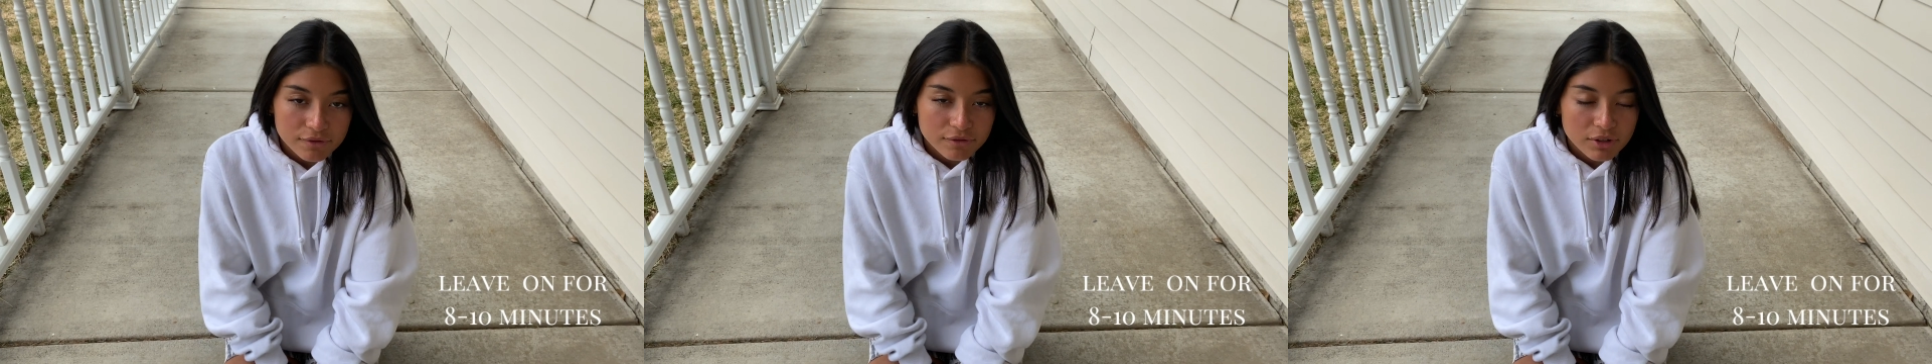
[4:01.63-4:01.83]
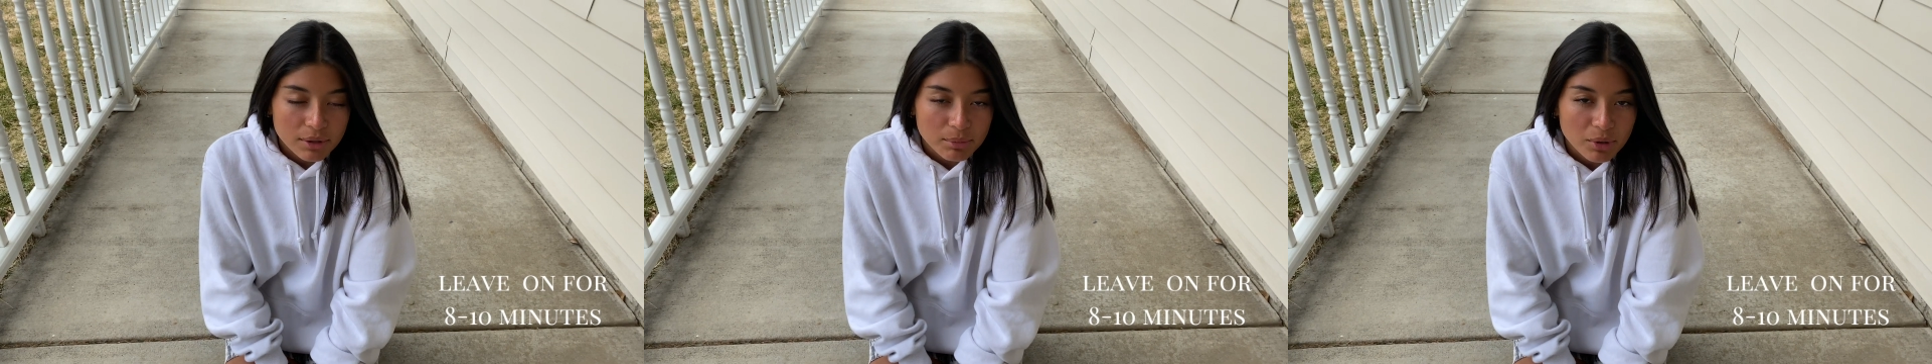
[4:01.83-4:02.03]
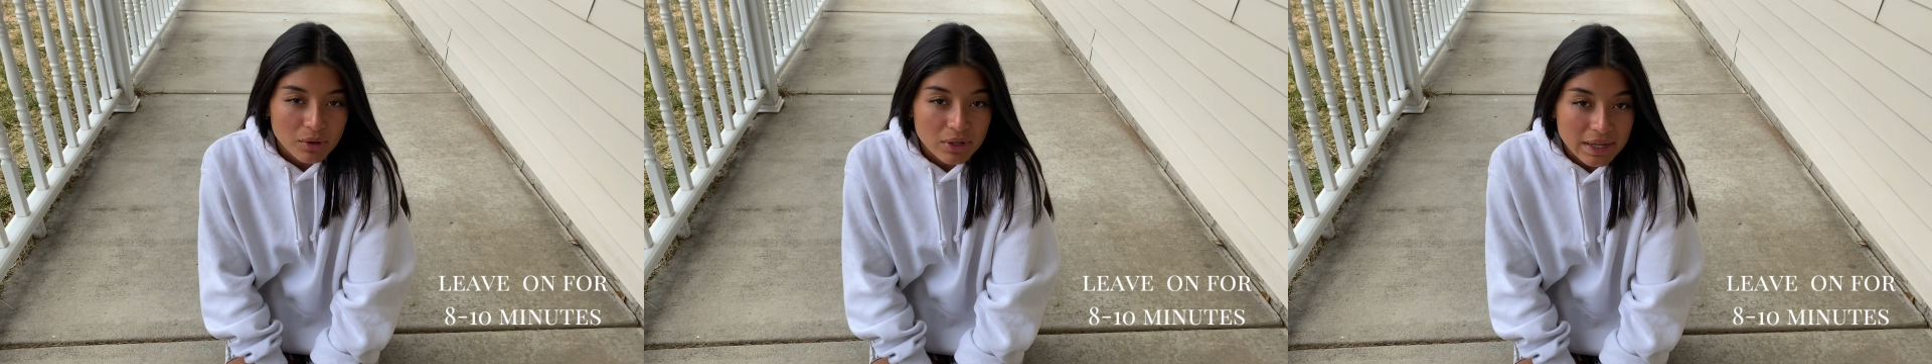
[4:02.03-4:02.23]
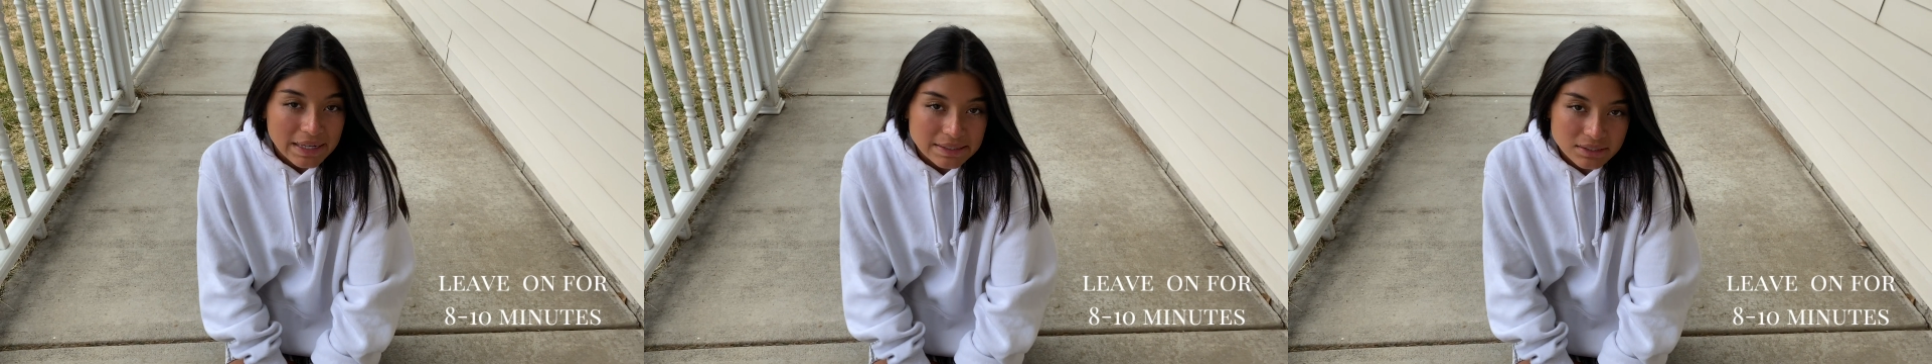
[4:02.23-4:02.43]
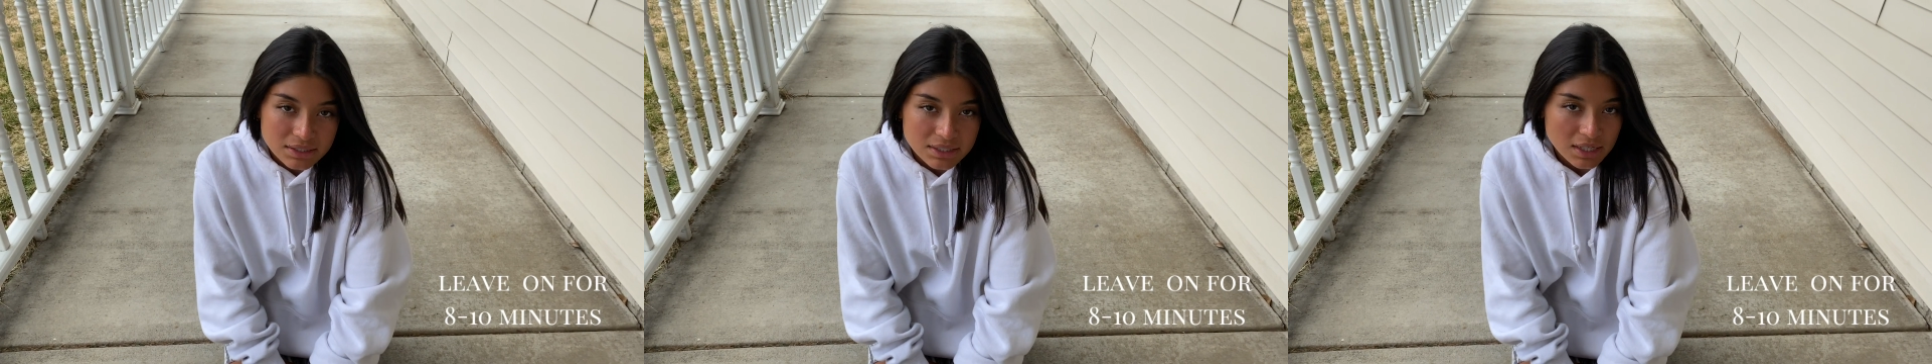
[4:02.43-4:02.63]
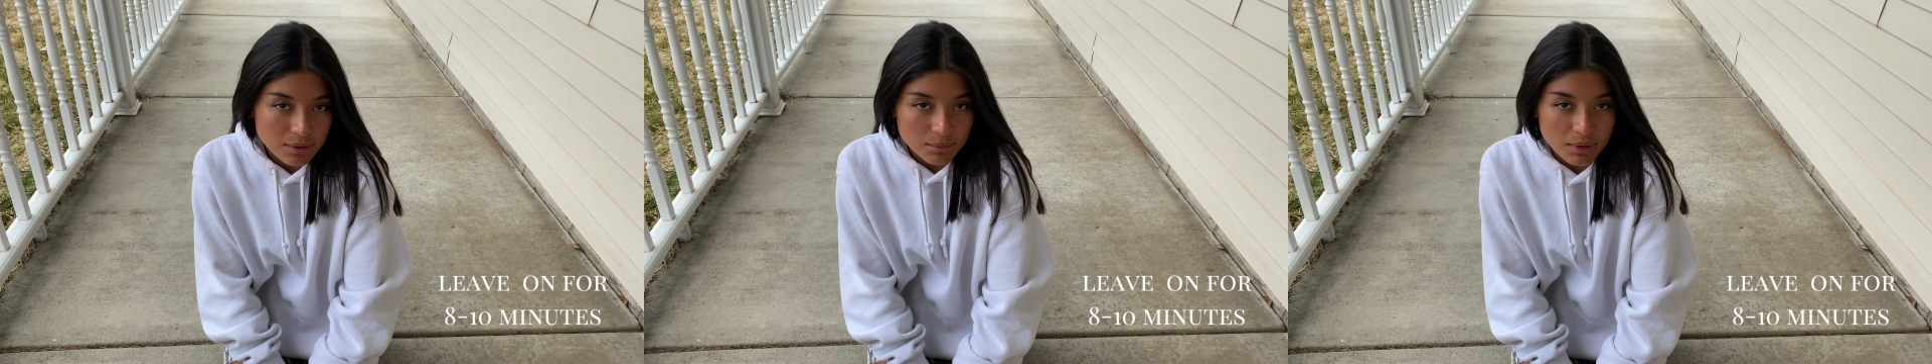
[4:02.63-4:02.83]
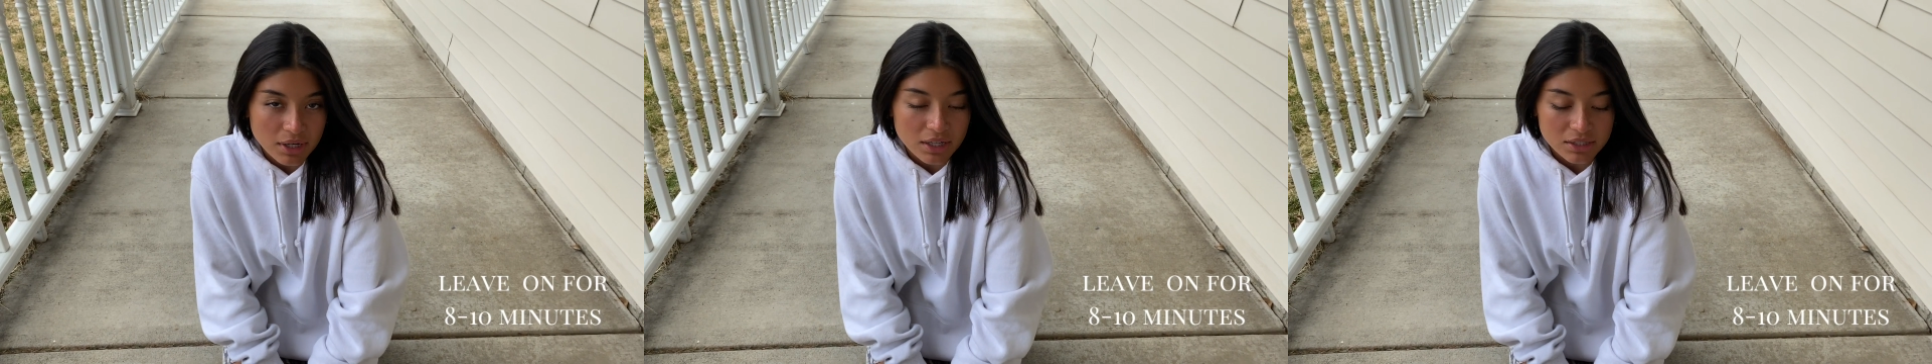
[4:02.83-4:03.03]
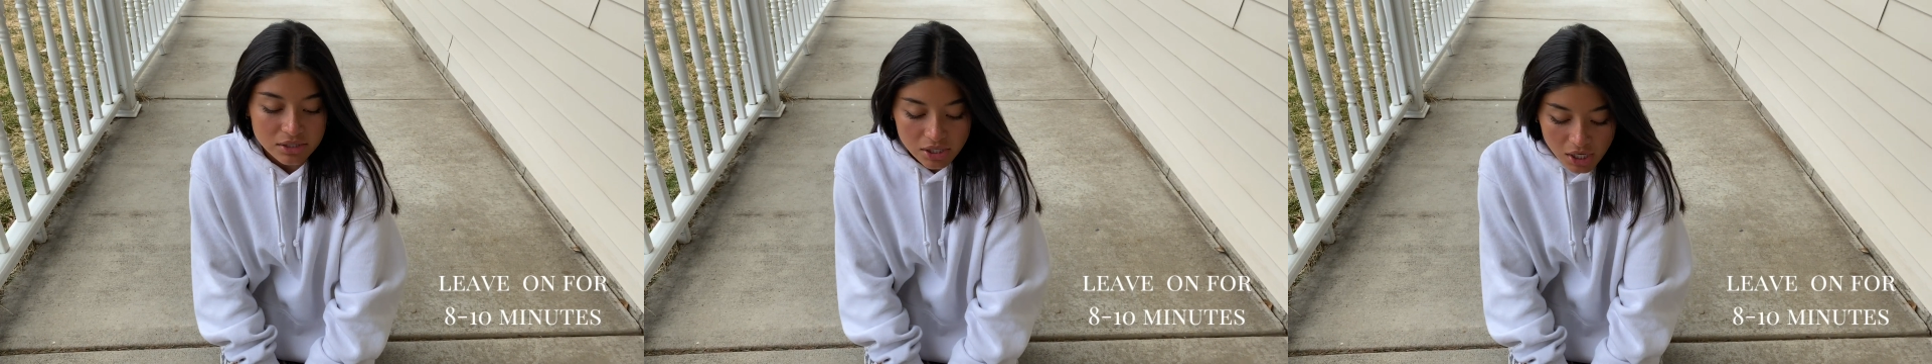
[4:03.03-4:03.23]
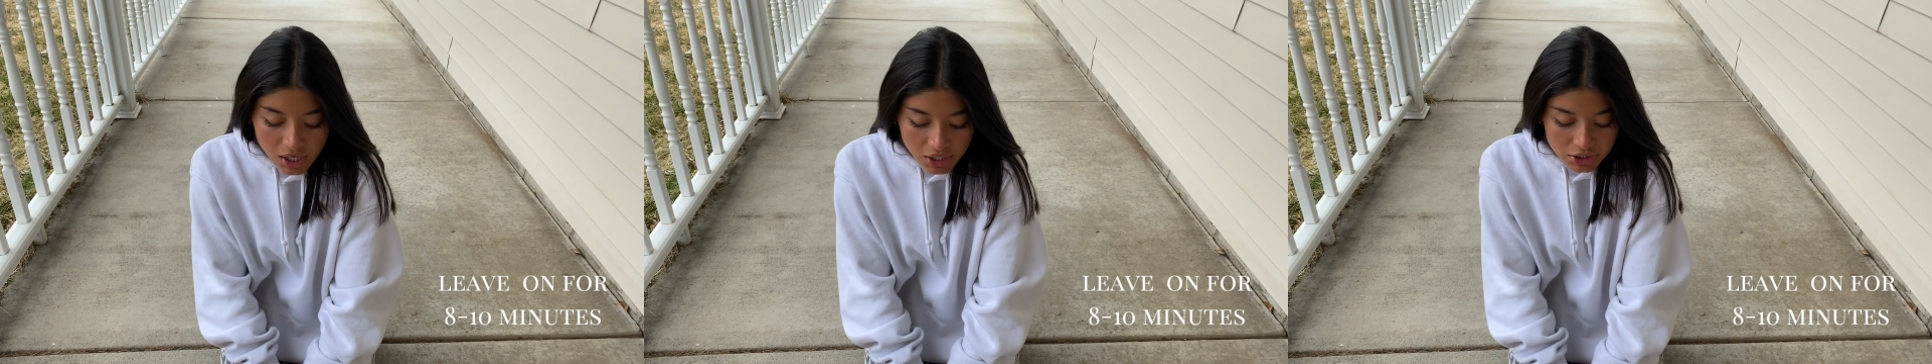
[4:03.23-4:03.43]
for about 8 to 10 minutes,